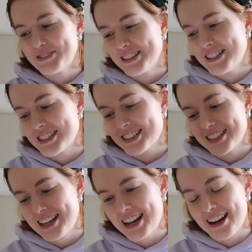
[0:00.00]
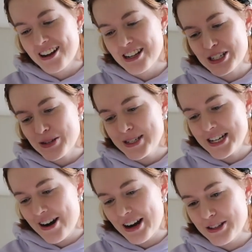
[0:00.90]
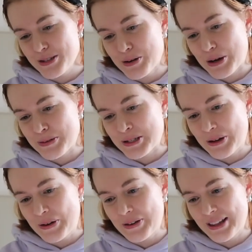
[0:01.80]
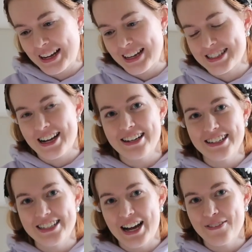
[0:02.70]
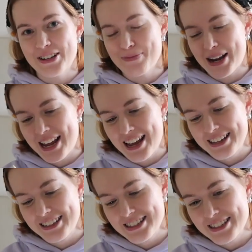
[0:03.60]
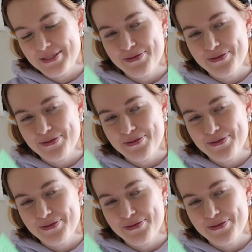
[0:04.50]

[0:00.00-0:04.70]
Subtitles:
Just like, I can't stop staring at this book. I'm so like excited to have it in my hands.